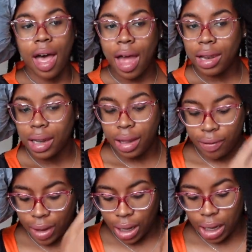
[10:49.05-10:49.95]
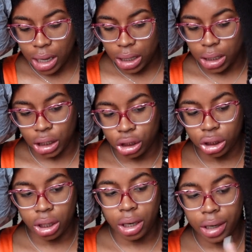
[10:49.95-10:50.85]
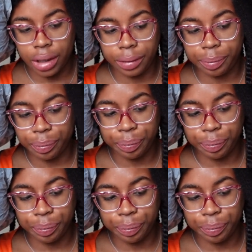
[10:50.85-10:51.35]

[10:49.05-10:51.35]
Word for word: a leave-in conditioner,